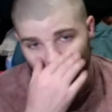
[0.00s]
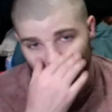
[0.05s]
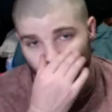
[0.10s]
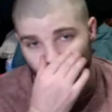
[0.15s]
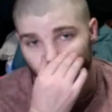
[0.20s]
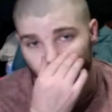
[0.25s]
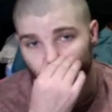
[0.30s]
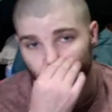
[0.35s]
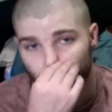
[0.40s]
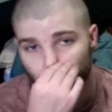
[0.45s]

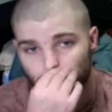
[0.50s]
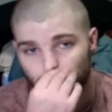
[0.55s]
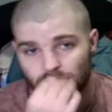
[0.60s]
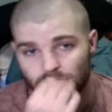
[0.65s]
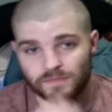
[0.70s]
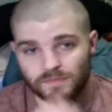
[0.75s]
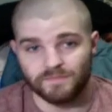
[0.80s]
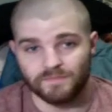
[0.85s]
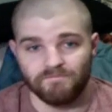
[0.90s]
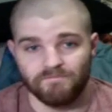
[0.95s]

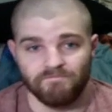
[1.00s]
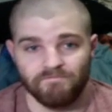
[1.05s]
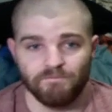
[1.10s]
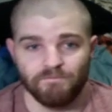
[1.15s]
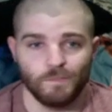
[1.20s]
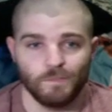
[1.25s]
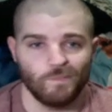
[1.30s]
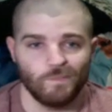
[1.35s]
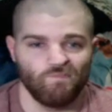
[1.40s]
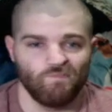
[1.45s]

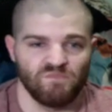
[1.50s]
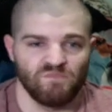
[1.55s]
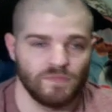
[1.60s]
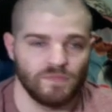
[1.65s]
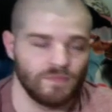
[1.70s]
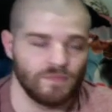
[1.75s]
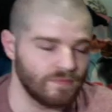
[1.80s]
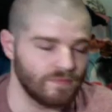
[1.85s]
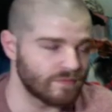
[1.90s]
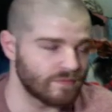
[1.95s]

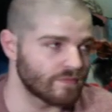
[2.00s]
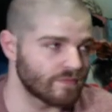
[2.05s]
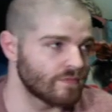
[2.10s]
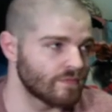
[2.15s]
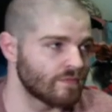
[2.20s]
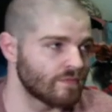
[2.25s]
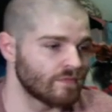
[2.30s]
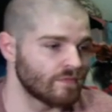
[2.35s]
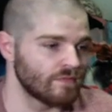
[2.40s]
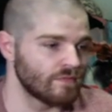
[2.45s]

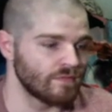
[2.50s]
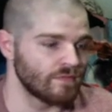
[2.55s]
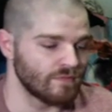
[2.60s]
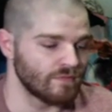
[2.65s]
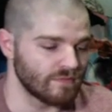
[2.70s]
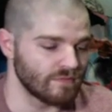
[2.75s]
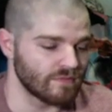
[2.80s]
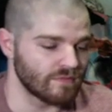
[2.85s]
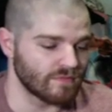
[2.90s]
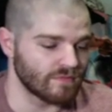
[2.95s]

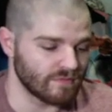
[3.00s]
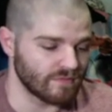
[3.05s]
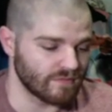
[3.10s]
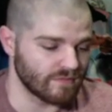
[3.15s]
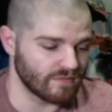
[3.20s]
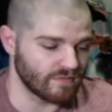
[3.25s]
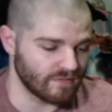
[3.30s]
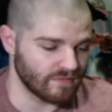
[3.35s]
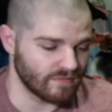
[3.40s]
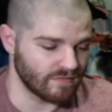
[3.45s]

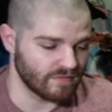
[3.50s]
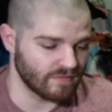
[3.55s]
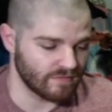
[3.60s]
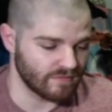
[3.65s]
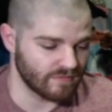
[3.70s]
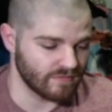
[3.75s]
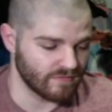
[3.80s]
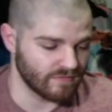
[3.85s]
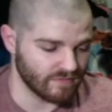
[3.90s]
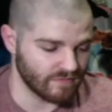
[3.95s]

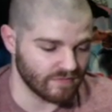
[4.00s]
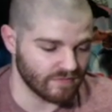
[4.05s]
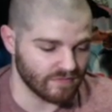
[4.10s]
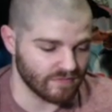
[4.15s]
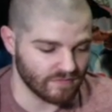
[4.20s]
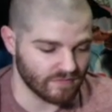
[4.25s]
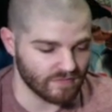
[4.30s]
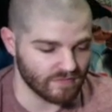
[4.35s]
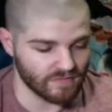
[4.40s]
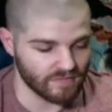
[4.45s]

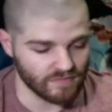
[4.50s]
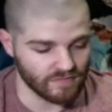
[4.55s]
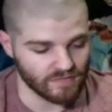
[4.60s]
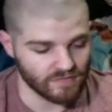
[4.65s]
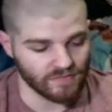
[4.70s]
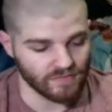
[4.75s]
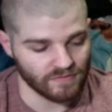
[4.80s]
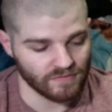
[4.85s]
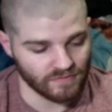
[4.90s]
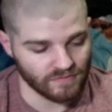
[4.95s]

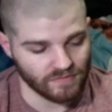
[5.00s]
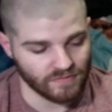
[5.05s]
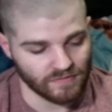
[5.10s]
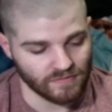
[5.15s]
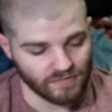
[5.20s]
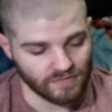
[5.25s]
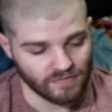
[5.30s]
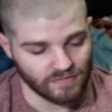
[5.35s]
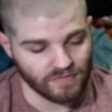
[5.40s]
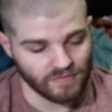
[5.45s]

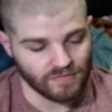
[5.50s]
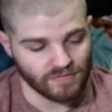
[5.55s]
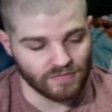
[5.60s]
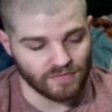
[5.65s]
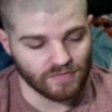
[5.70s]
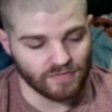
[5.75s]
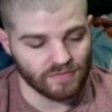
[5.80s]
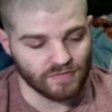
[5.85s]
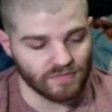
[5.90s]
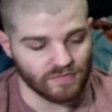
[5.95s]

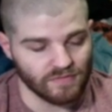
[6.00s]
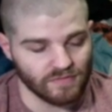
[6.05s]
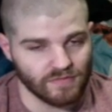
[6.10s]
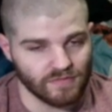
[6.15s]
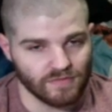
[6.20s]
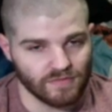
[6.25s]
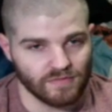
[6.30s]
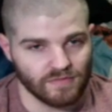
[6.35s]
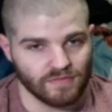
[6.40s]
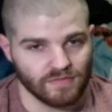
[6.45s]

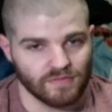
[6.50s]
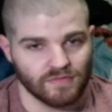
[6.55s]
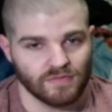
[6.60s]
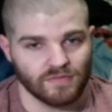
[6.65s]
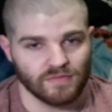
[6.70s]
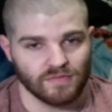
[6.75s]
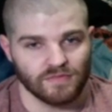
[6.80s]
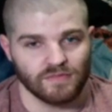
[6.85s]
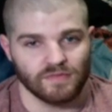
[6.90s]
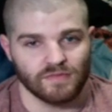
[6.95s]

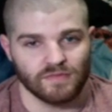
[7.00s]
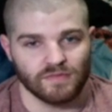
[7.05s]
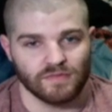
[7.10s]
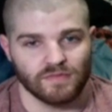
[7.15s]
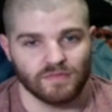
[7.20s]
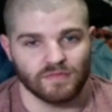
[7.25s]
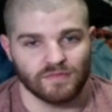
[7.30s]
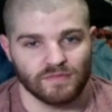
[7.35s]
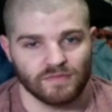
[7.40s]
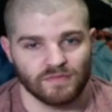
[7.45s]

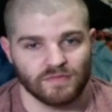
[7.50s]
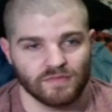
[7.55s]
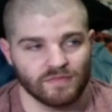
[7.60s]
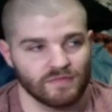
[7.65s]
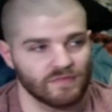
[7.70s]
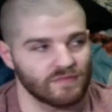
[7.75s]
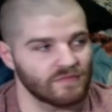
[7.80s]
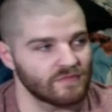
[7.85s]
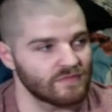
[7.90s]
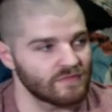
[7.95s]
The person shown says nothing.